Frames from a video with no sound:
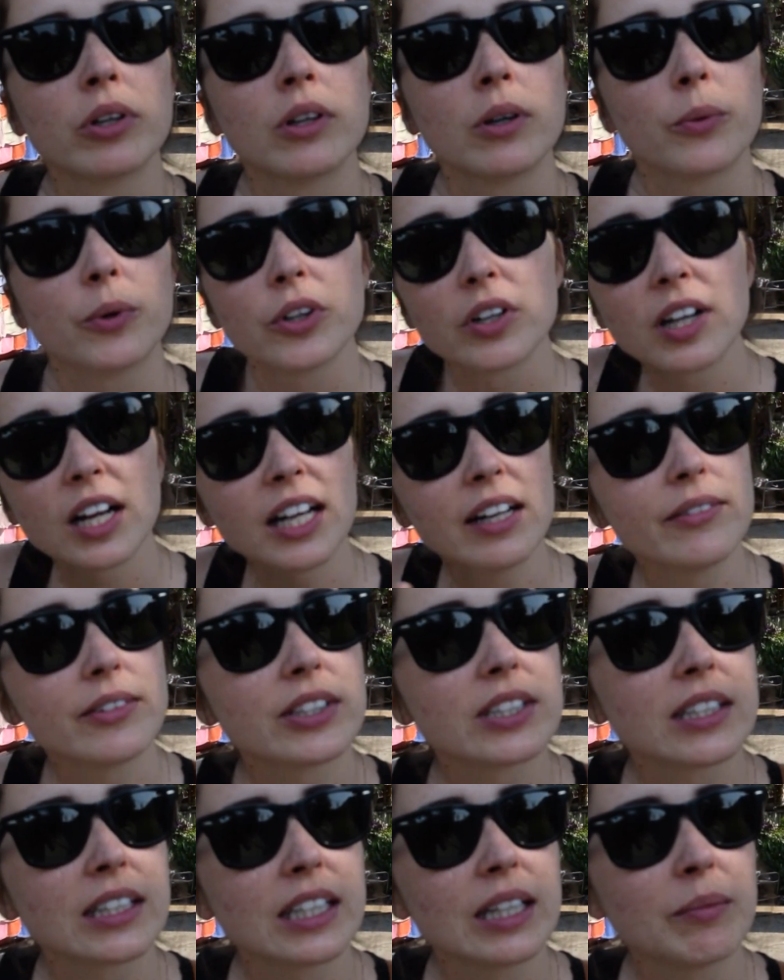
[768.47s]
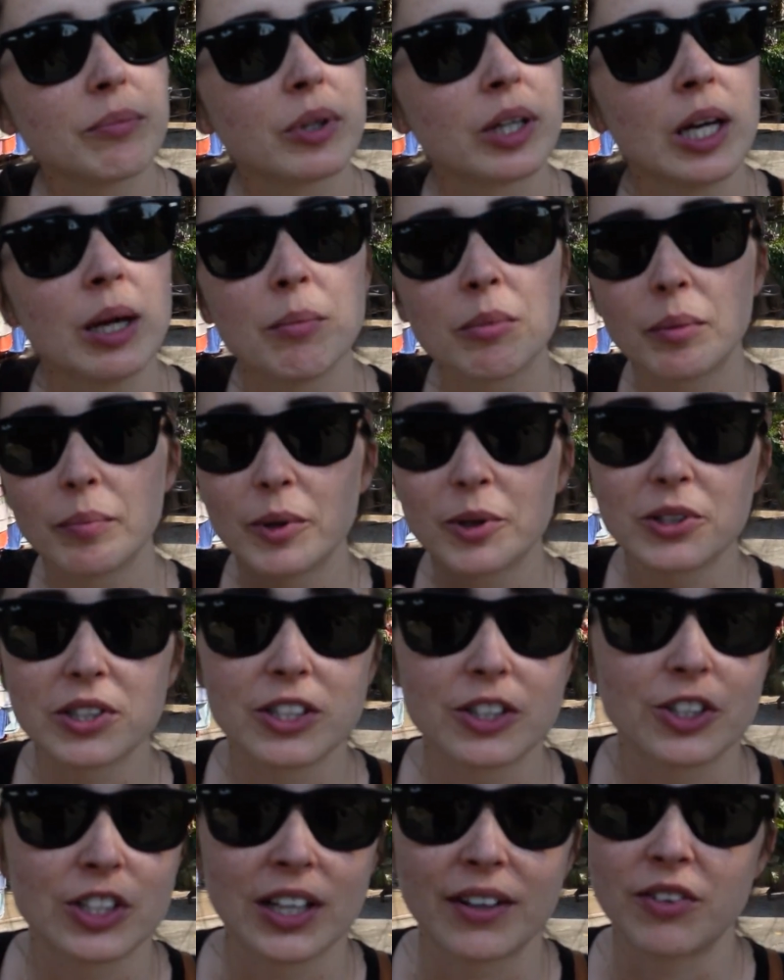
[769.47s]
where you're kind of asleep, but mostly
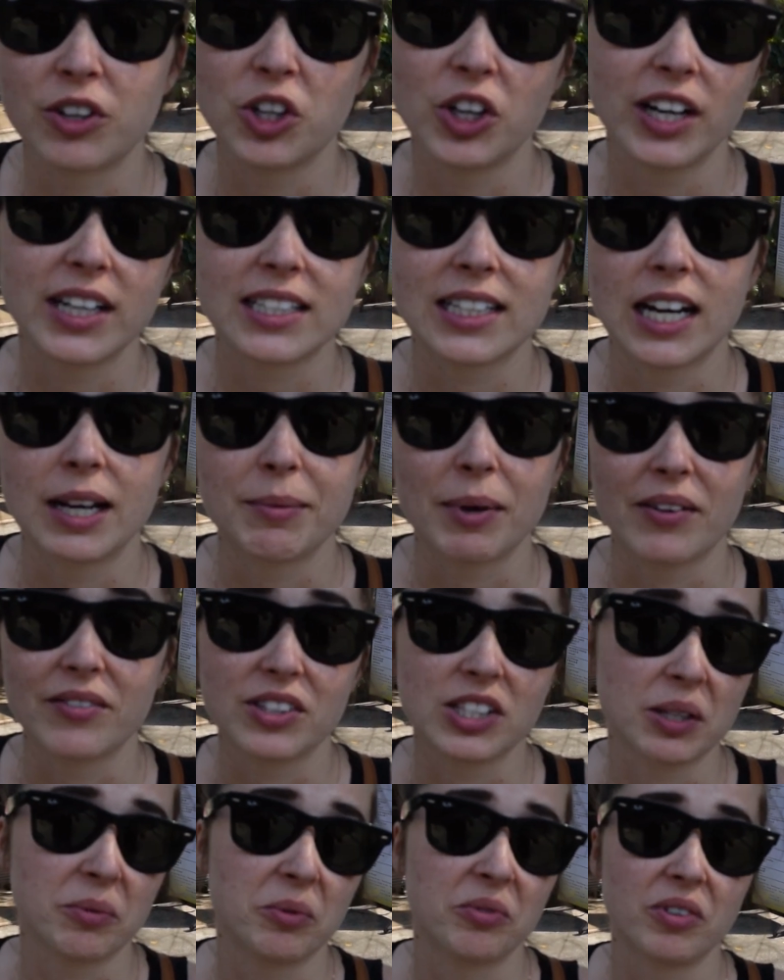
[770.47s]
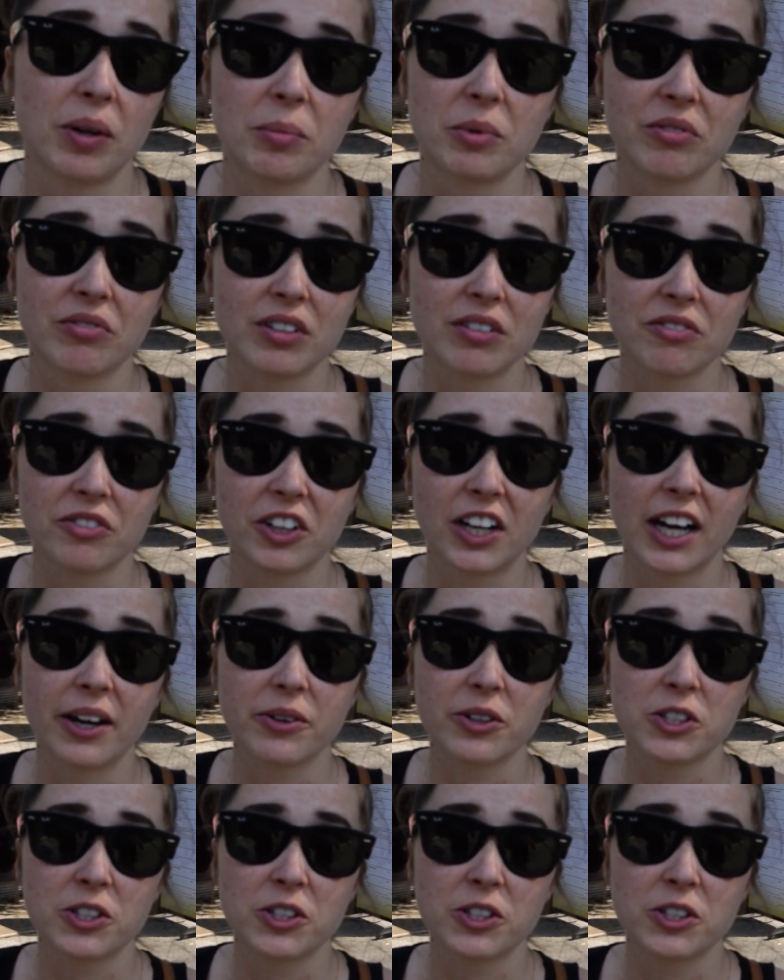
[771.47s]
you're just having a great time having someone rub your feet for an hour.